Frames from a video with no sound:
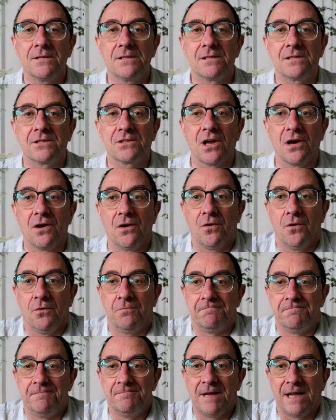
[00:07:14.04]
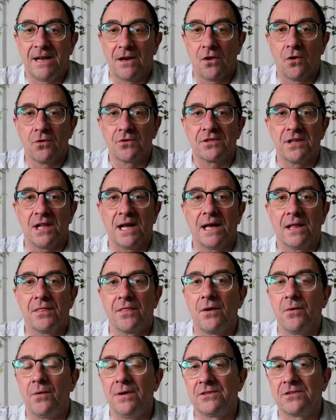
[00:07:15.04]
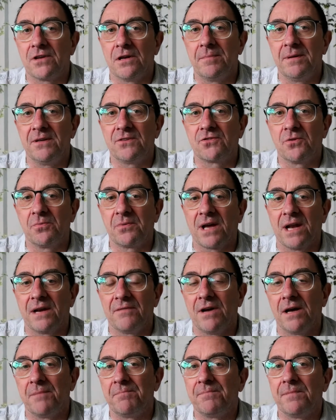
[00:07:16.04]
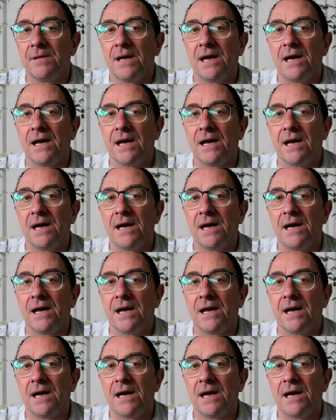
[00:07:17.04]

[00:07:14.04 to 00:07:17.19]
So it looks like there is going to be some kind of a